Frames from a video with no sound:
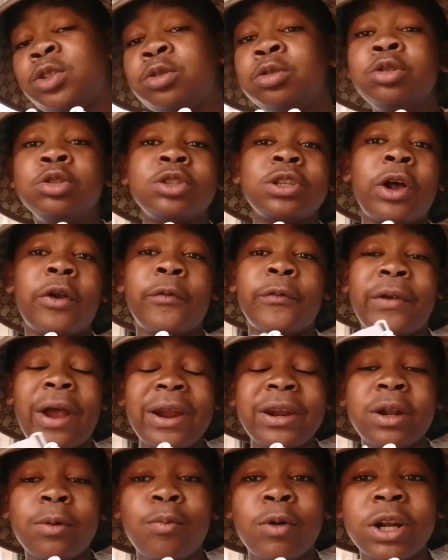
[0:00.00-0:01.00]
choose a
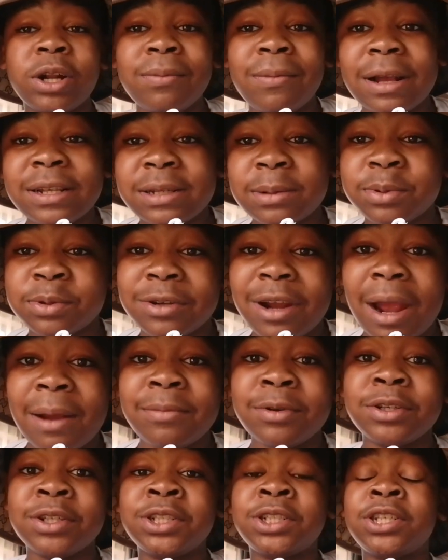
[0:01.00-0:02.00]
random one of my
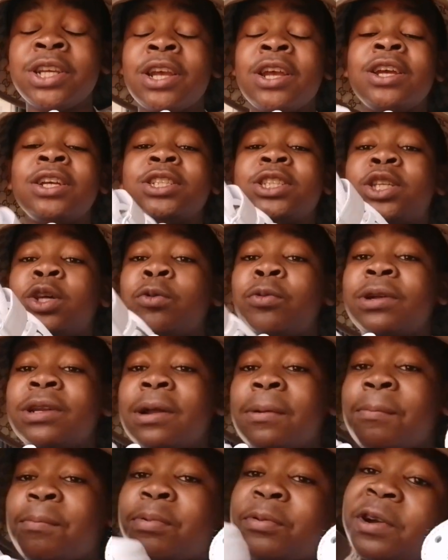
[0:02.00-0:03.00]
subscribers to win
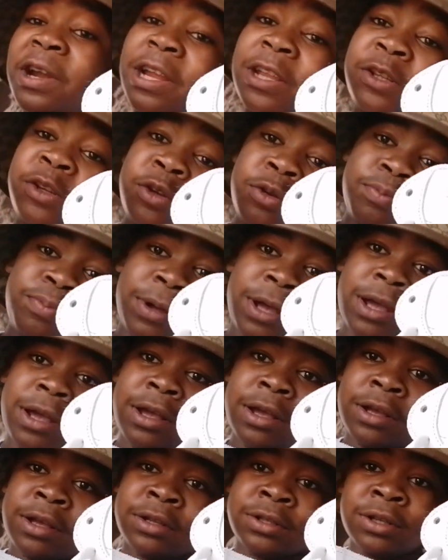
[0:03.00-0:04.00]
a brand new
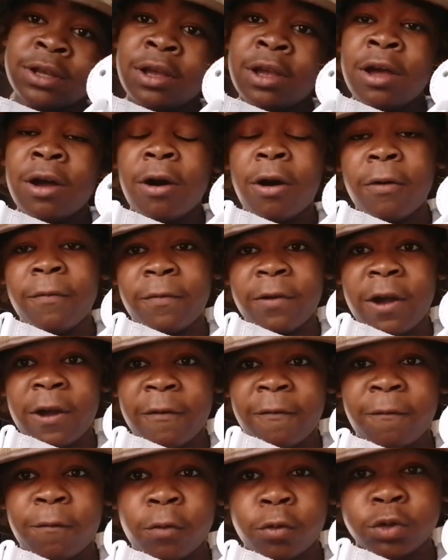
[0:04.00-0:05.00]
pair of
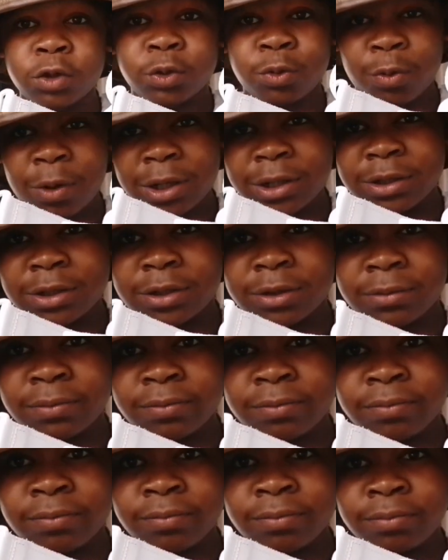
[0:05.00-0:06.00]
Air Force Ones.
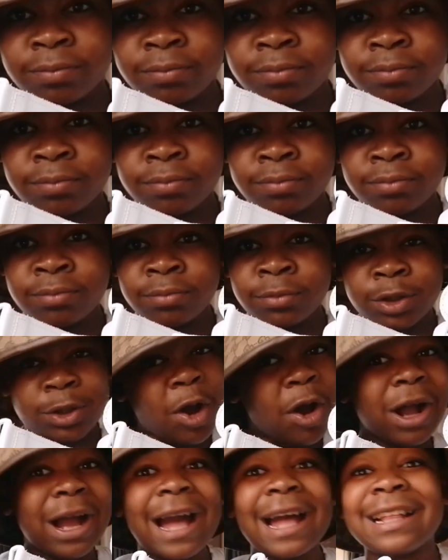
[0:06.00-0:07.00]

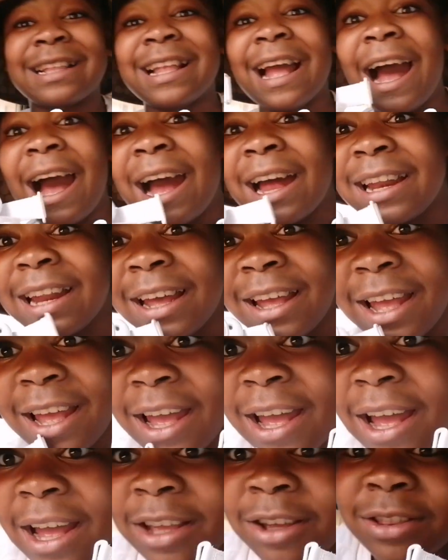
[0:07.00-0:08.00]
Yo, Gadala,
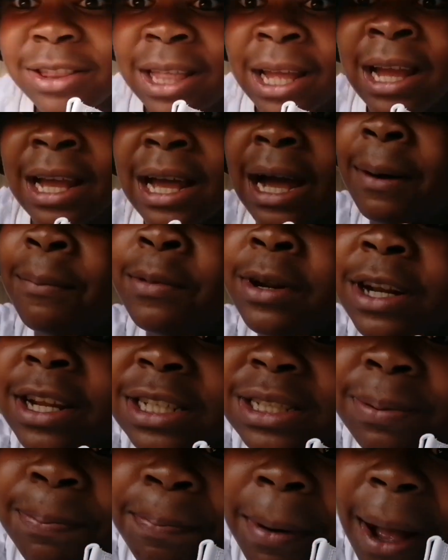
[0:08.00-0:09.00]
hey, you think I'm
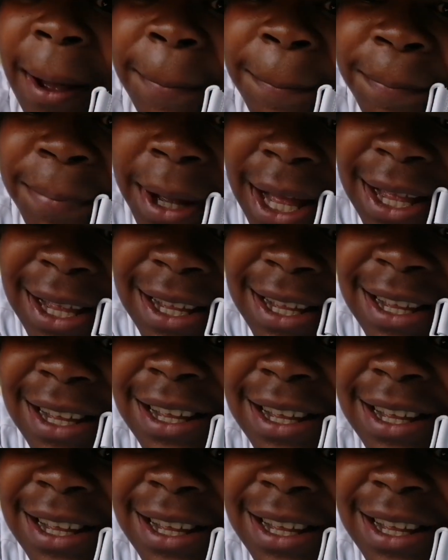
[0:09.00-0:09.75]
rich? Bye bye.